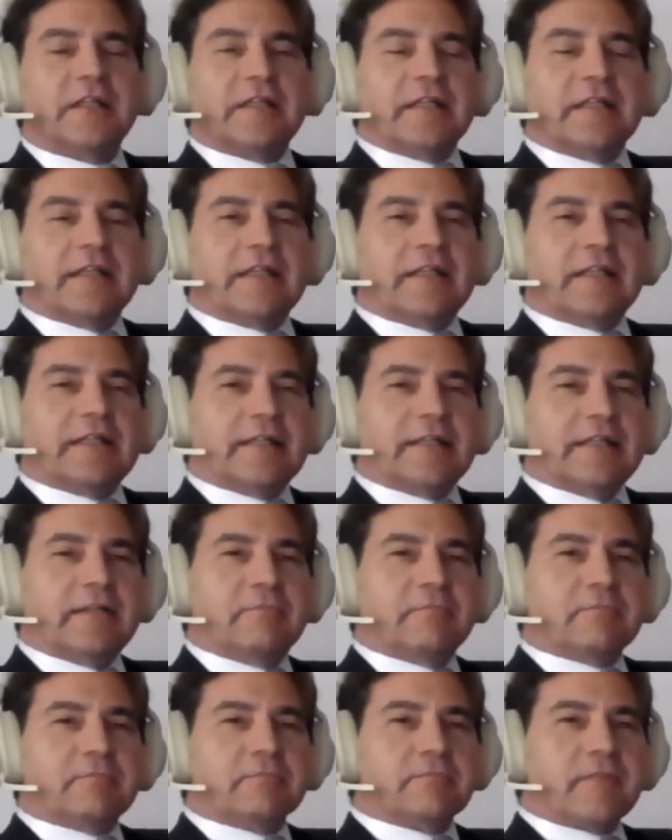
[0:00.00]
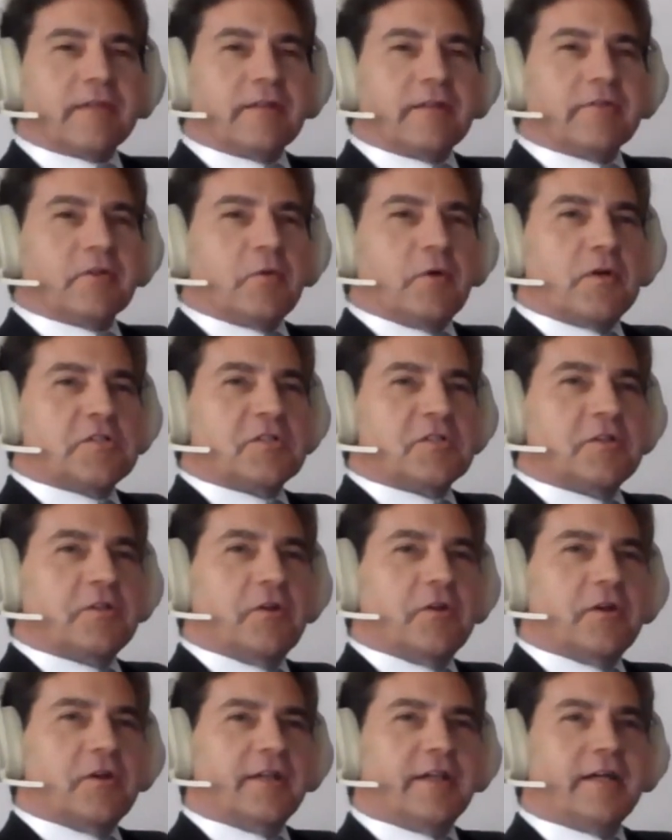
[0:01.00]
The
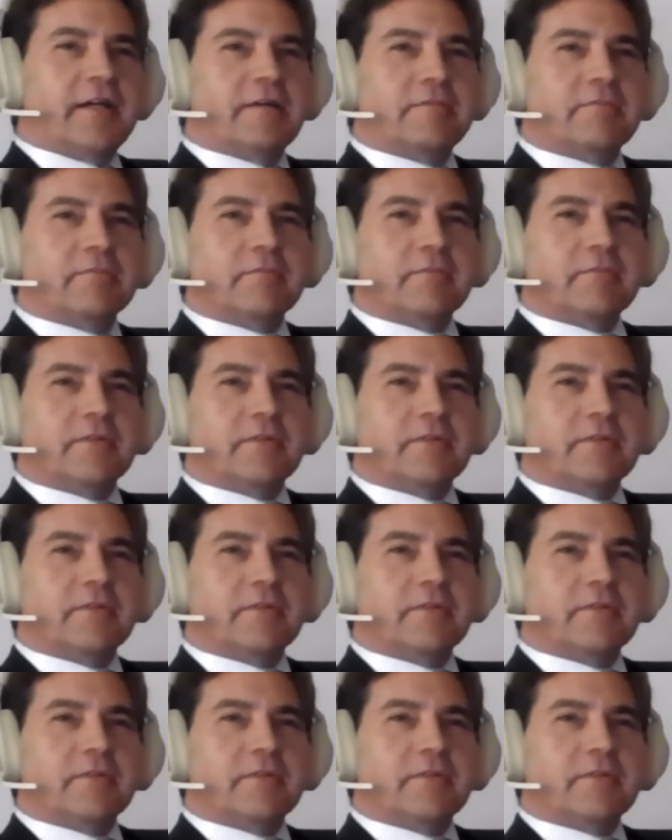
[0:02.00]
question earlier,